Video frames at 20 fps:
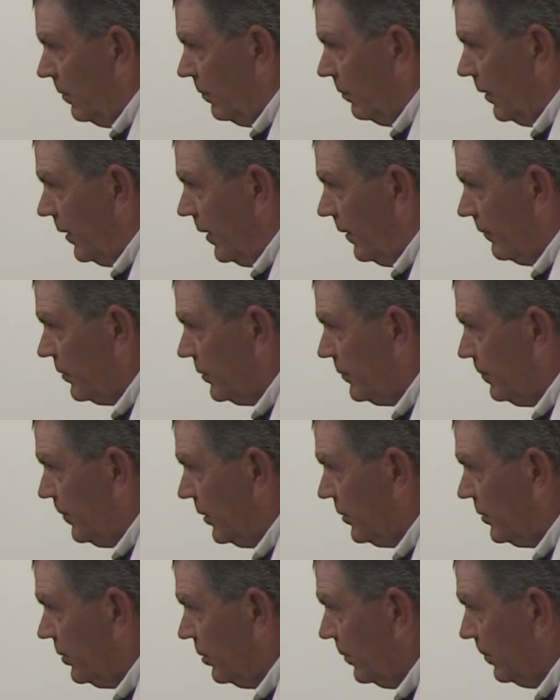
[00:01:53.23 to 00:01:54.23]
We have a
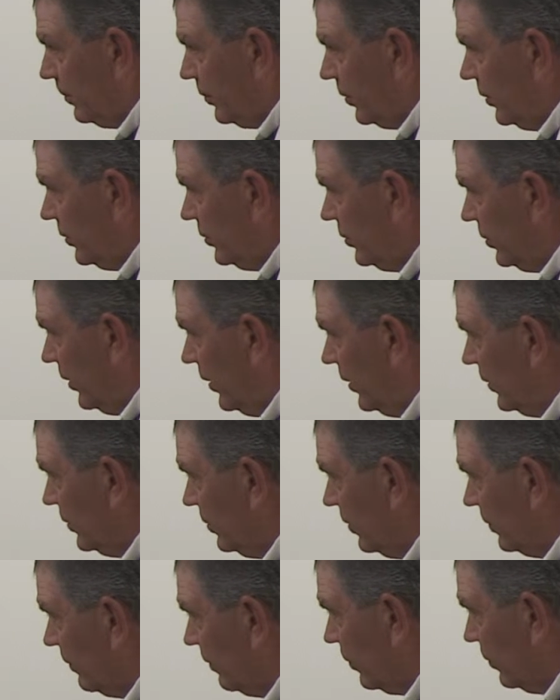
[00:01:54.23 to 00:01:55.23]
special
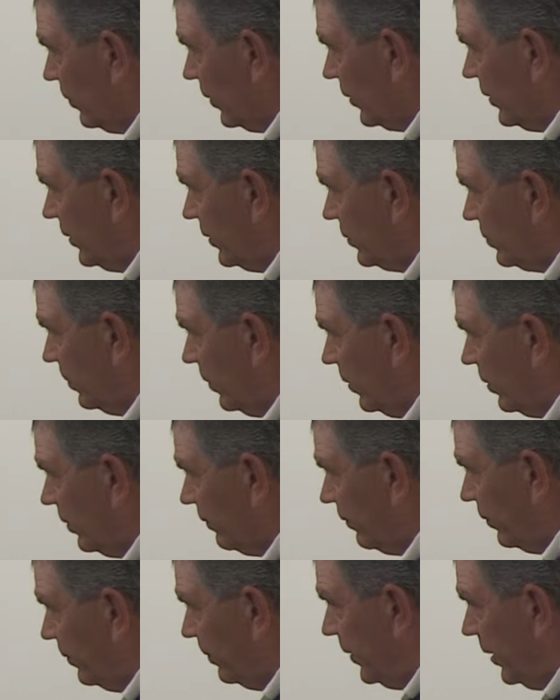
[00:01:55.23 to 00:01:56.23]
appreciation for what these
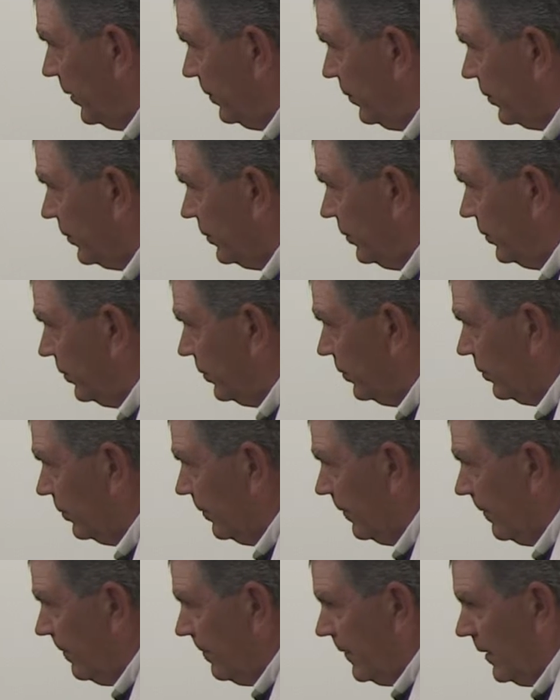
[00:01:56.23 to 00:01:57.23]
wonderful people
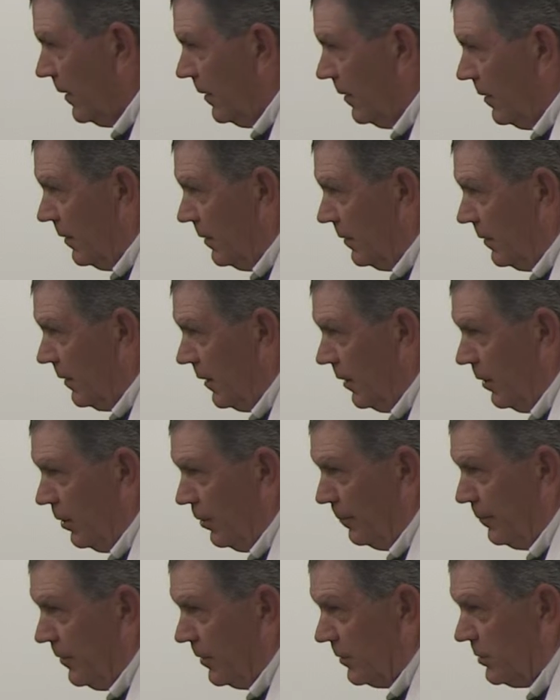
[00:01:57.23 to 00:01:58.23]
do to
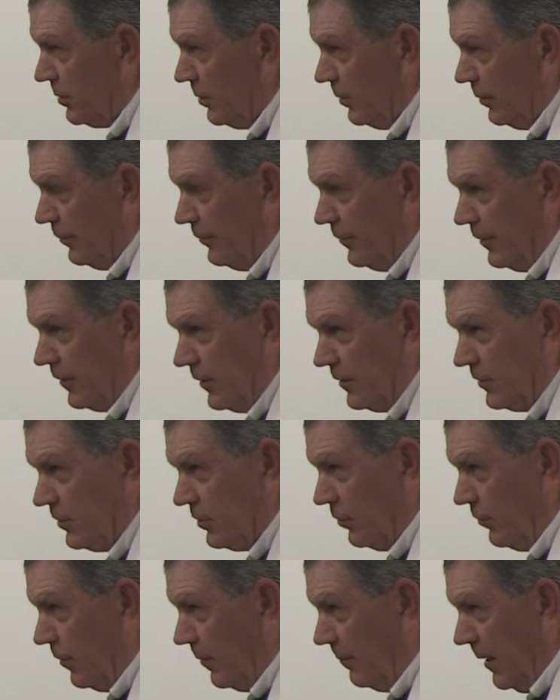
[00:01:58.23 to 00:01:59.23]
help the children, and
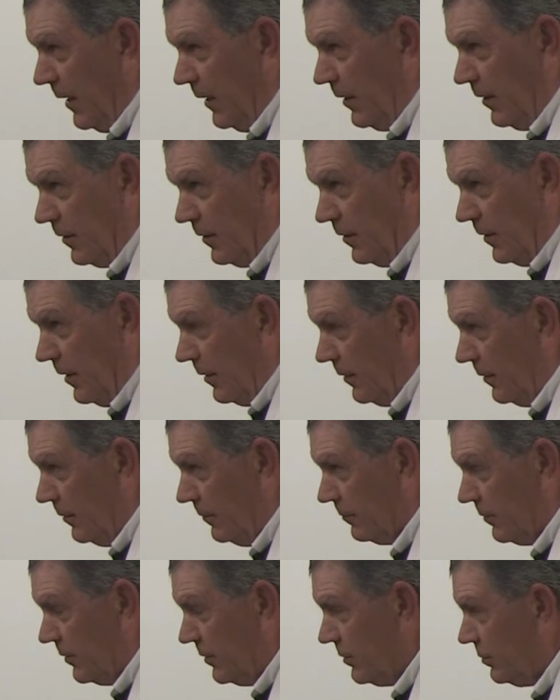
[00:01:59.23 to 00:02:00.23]
so we make it an
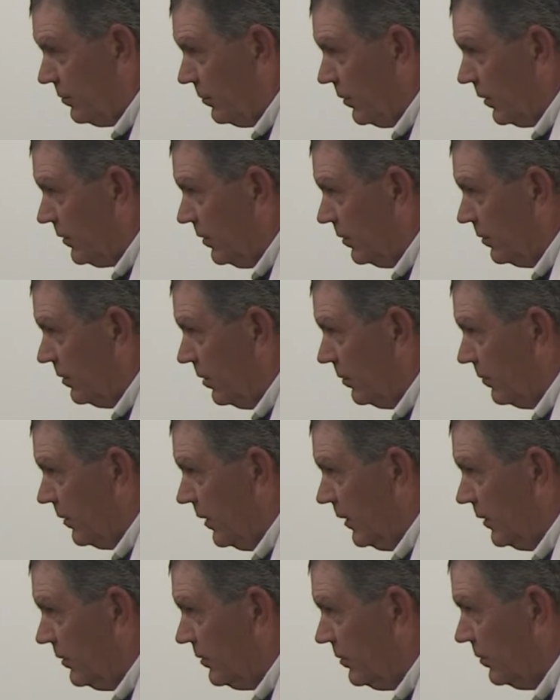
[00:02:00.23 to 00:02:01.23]
unrestricted
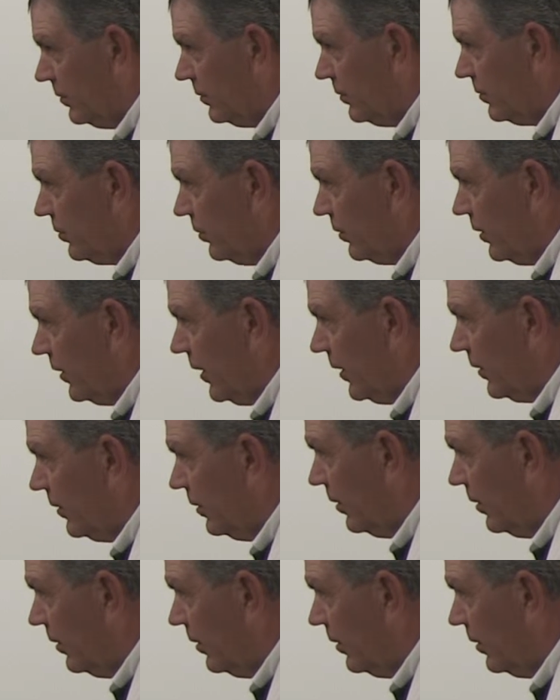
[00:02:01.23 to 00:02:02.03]
donation so that